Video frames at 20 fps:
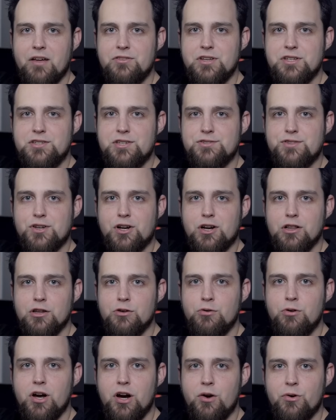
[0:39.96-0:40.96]
This is the
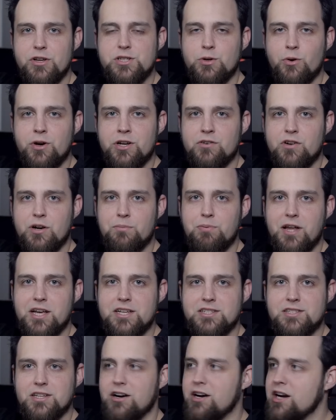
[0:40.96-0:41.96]
Colugo. It's going to
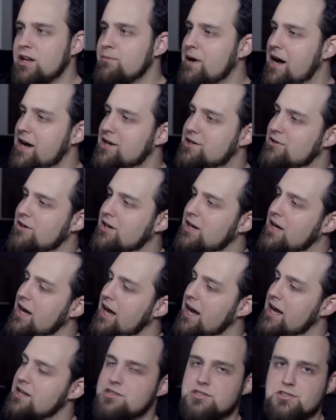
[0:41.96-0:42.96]
replace the Honey Badger.
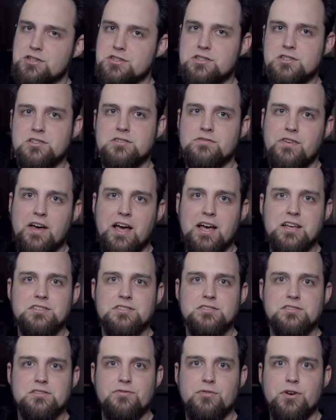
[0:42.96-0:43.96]
It's just as
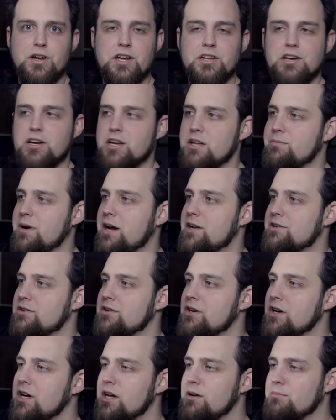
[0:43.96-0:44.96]
fast as the freaking Honey
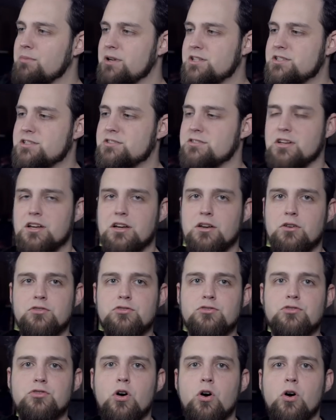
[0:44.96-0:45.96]
Badger, but it's
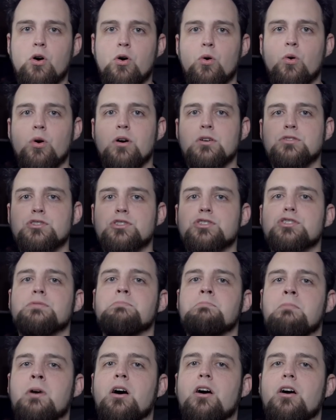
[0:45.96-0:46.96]
so
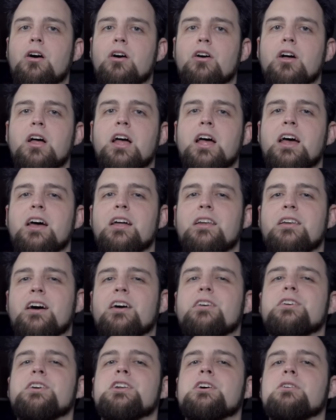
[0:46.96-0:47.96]
small.
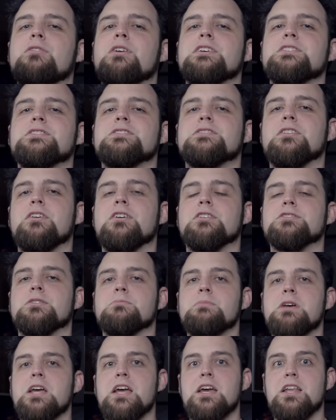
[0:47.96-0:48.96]
Now, you know, I saw
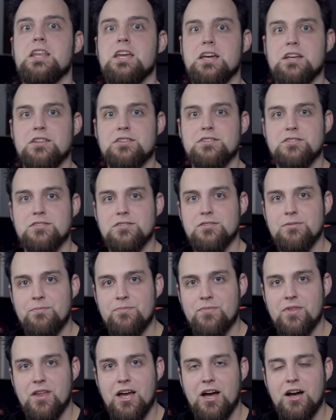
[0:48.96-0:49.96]
some idiots
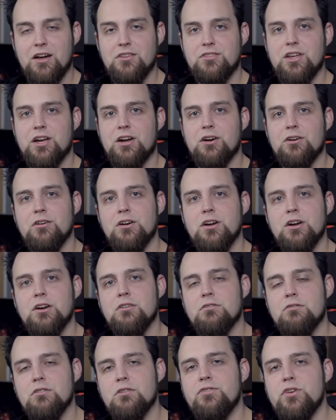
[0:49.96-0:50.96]
out there
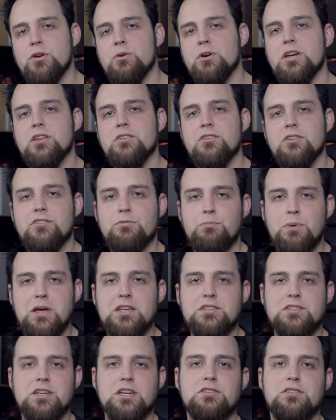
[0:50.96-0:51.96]
reviewing this
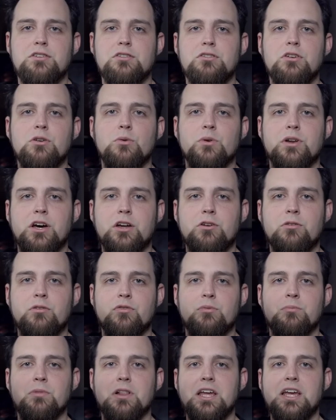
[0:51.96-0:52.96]
P C T U one
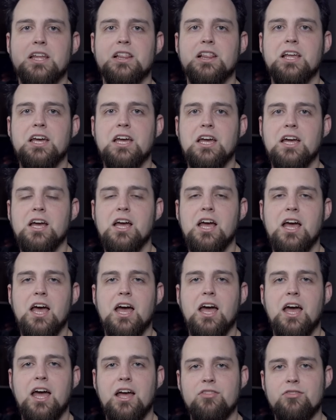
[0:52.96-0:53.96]
hundred from Lian Li.
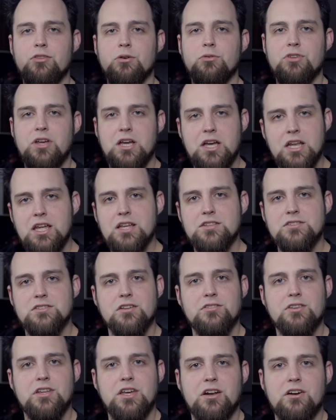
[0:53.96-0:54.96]
And those idiots
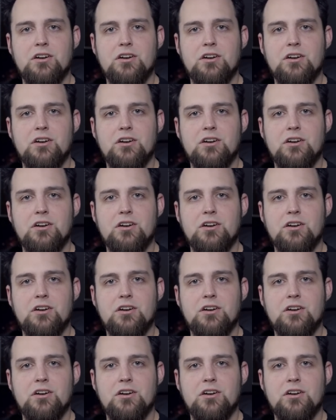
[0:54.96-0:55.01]
on the